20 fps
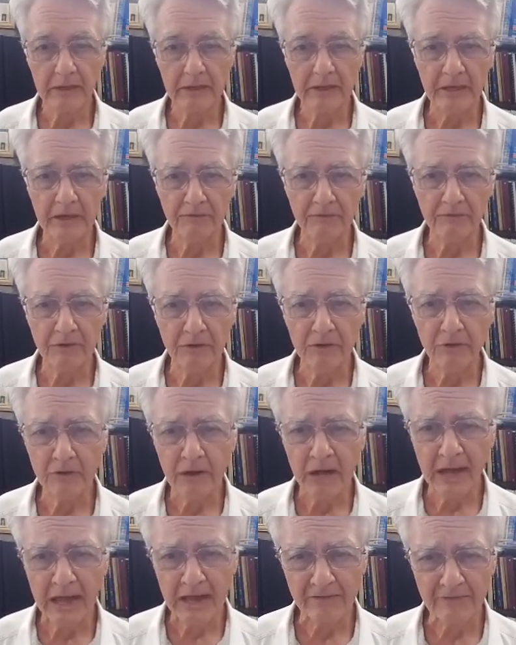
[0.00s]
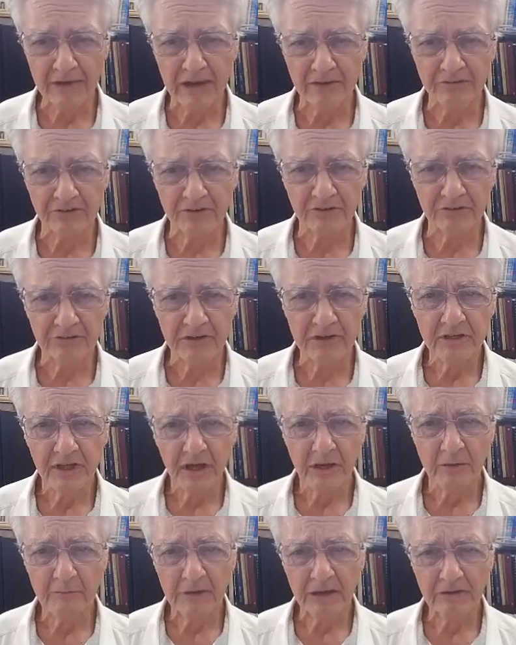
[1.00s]
if you have excess
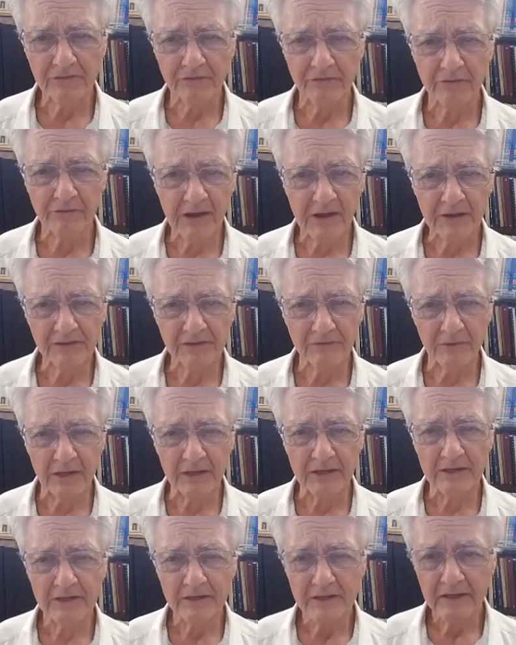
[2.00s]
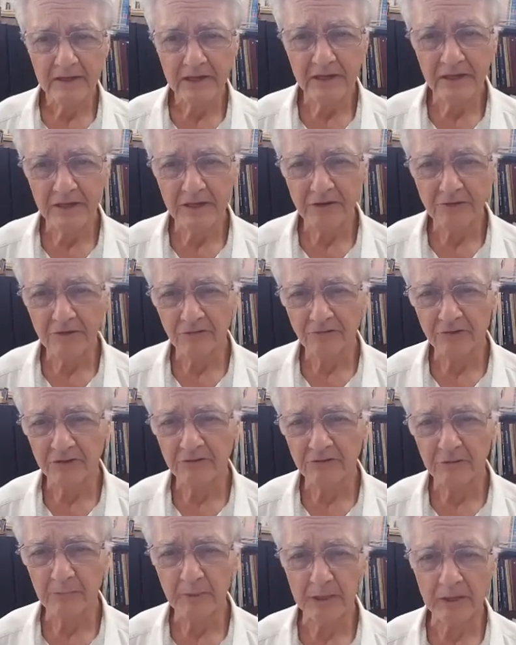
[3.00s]
amounts of phosphate in your
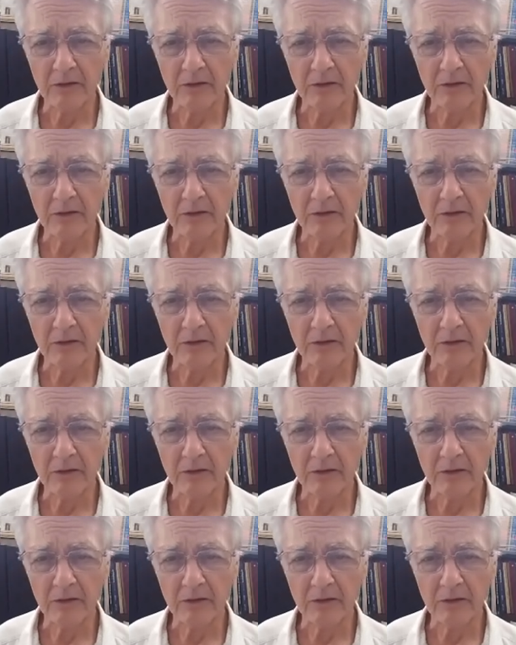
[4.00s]
system,